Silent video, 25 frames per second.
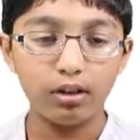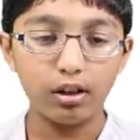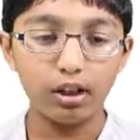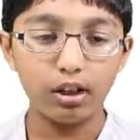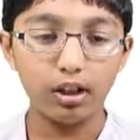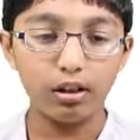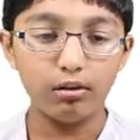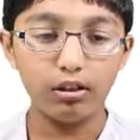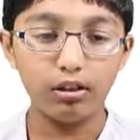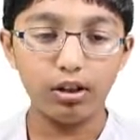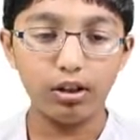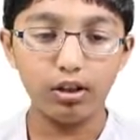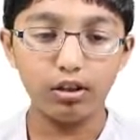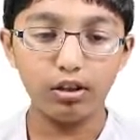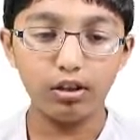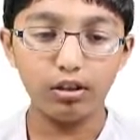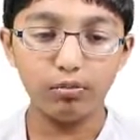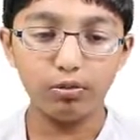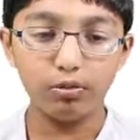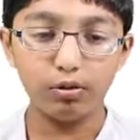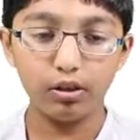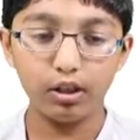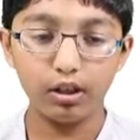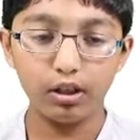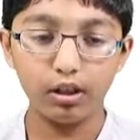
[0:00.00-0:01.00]
Now we need
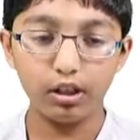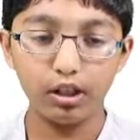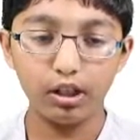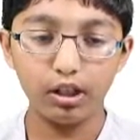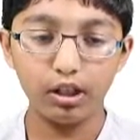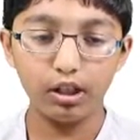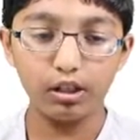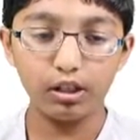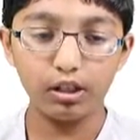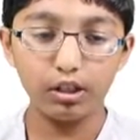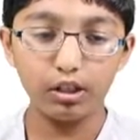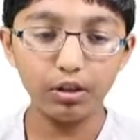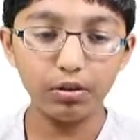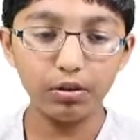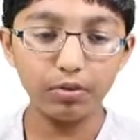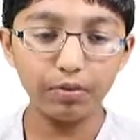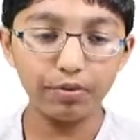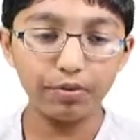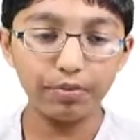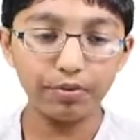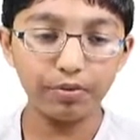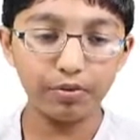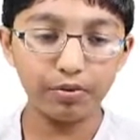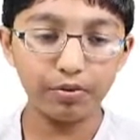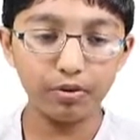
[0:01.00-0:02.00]
to press enter
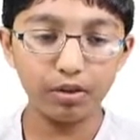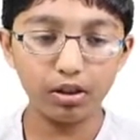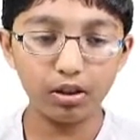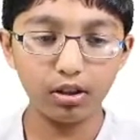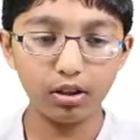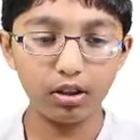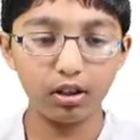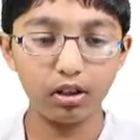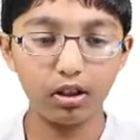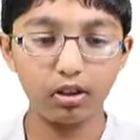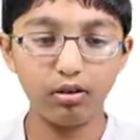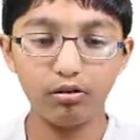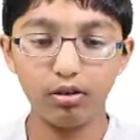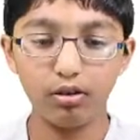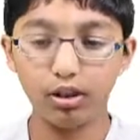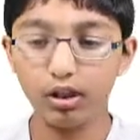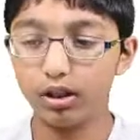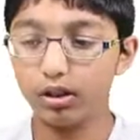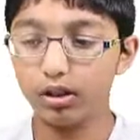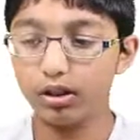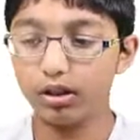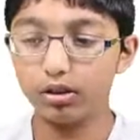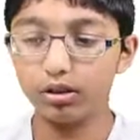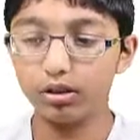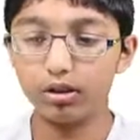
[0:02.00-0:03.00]
and we
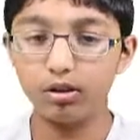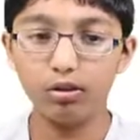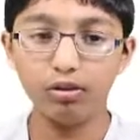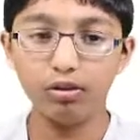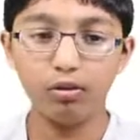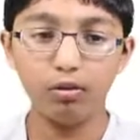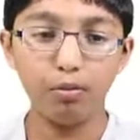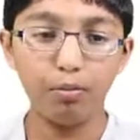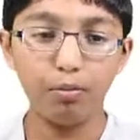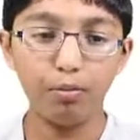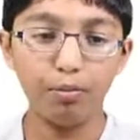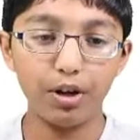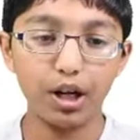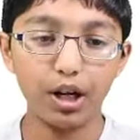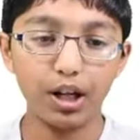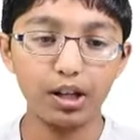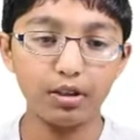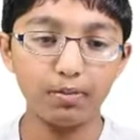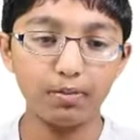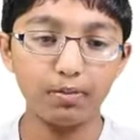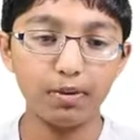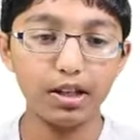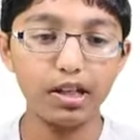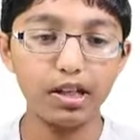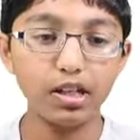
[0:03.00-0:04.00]
need to go
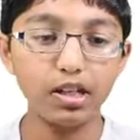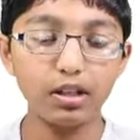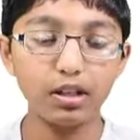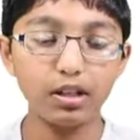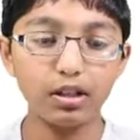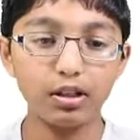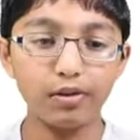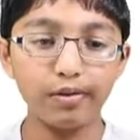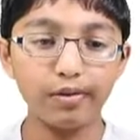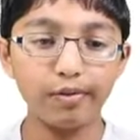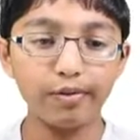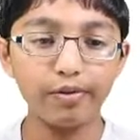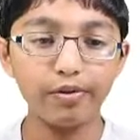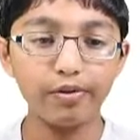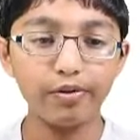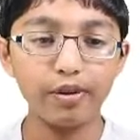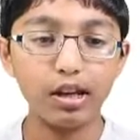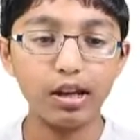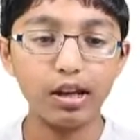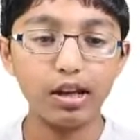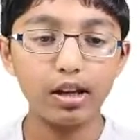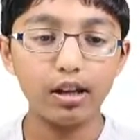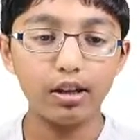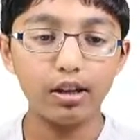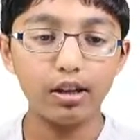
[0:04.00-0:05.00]
backspace.
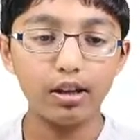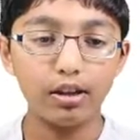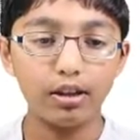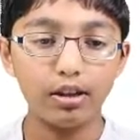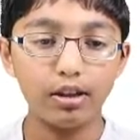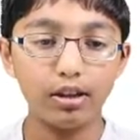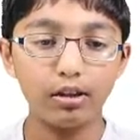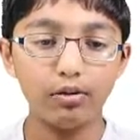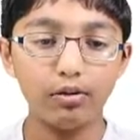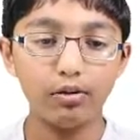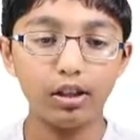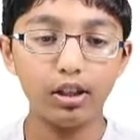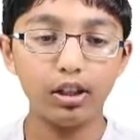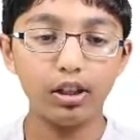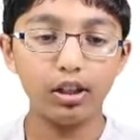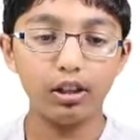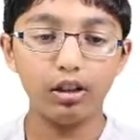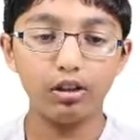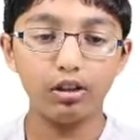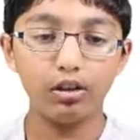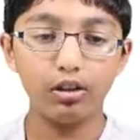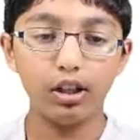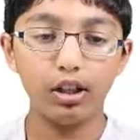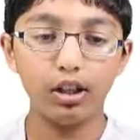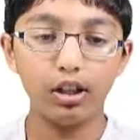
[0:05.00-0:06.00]
Then we
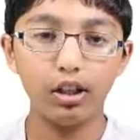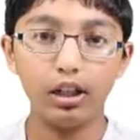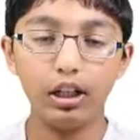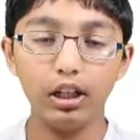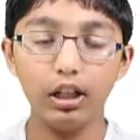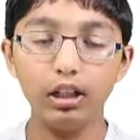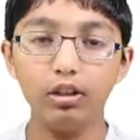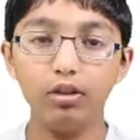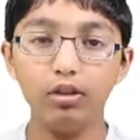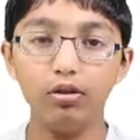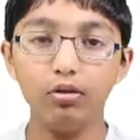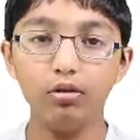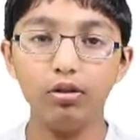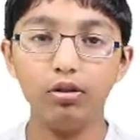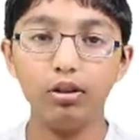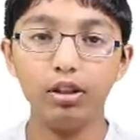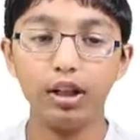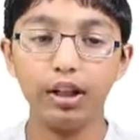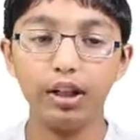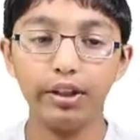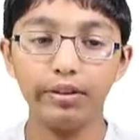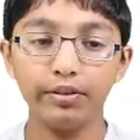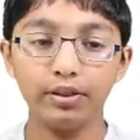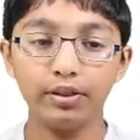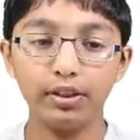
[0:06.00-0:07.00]
need to continue
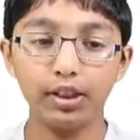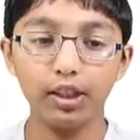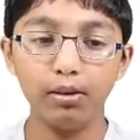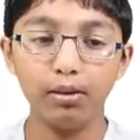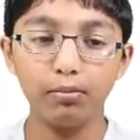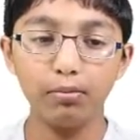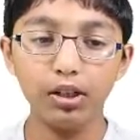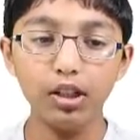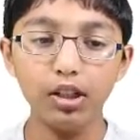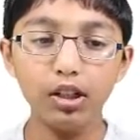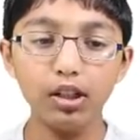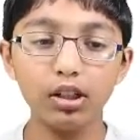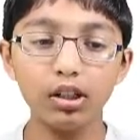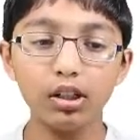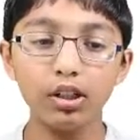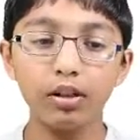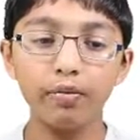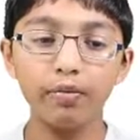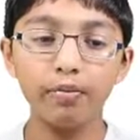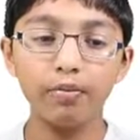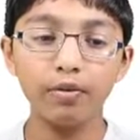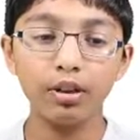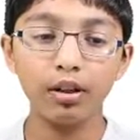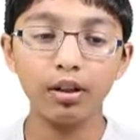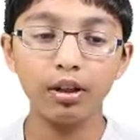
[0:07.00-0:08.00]
the if statement
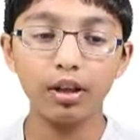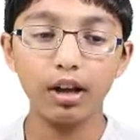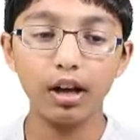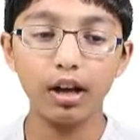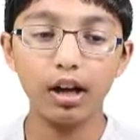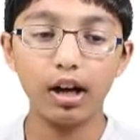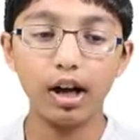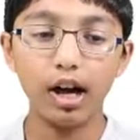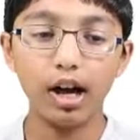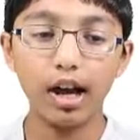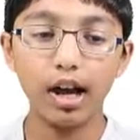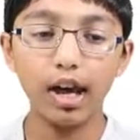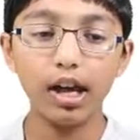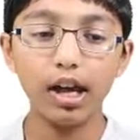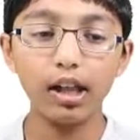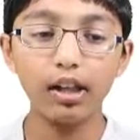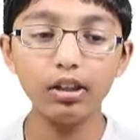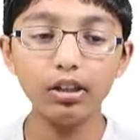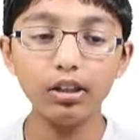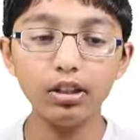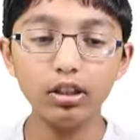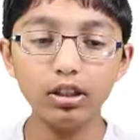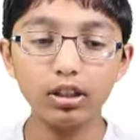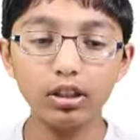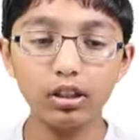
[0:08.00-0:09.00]

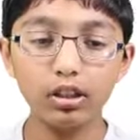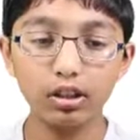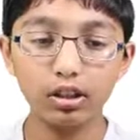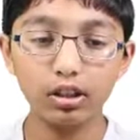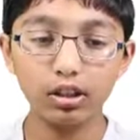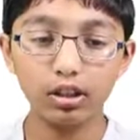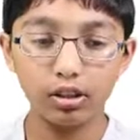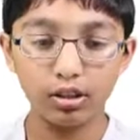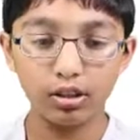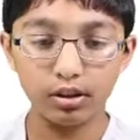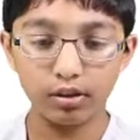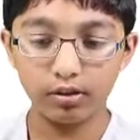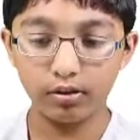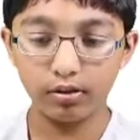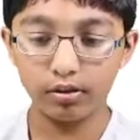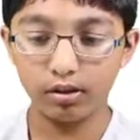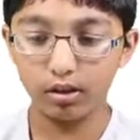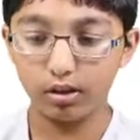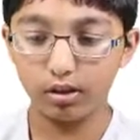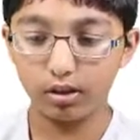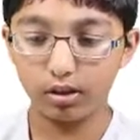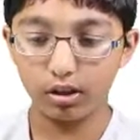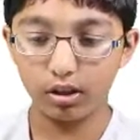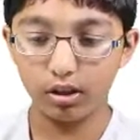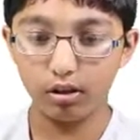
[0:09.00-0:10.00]
else
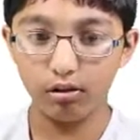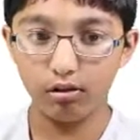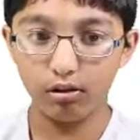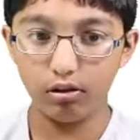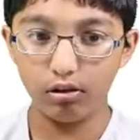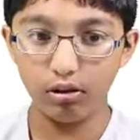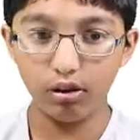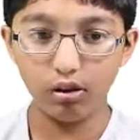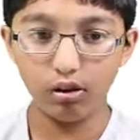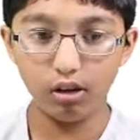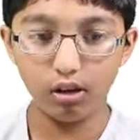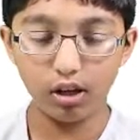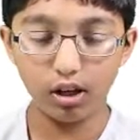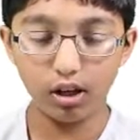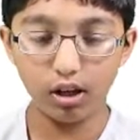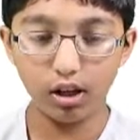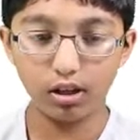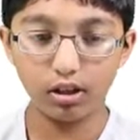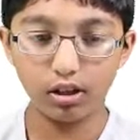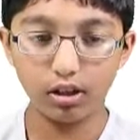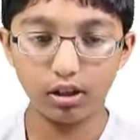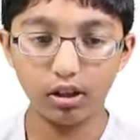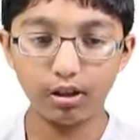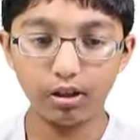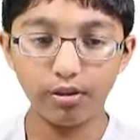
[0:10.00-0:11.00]
colon
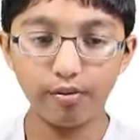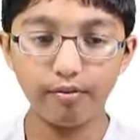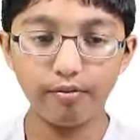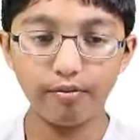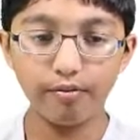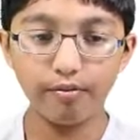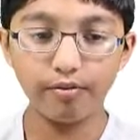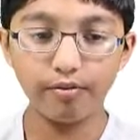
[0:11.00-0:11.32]
enter